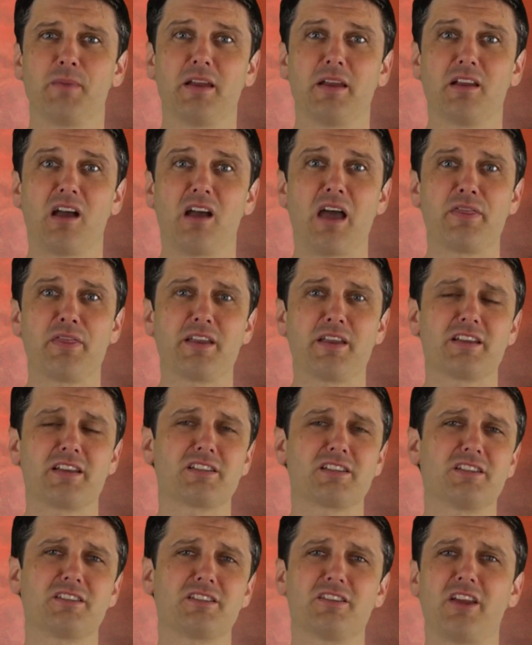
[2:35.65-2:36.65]
but I think
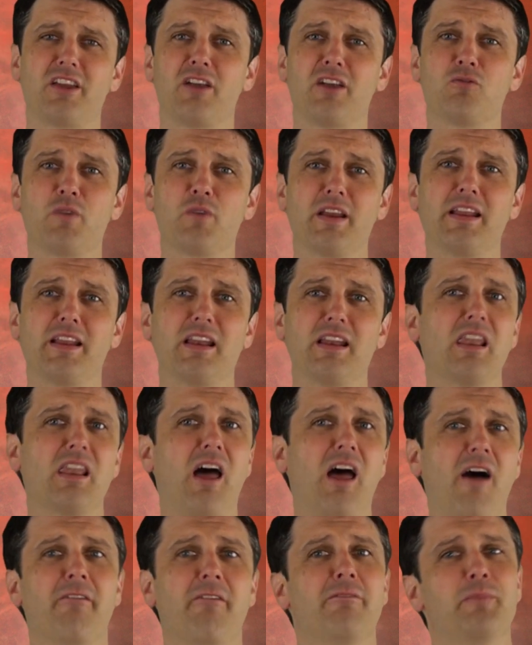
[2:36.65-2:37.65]
it's just that I really
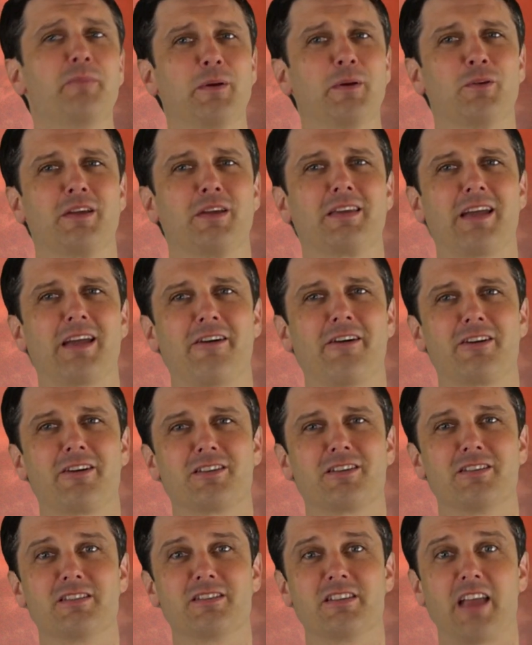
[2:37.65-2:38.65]
love building
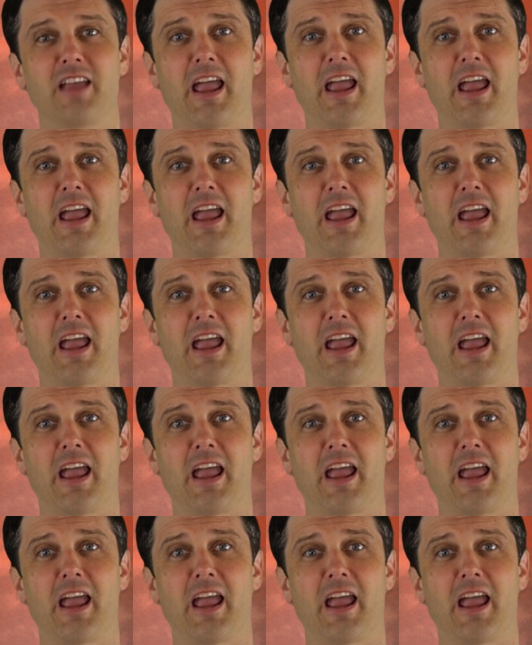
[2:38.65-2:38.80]
characters,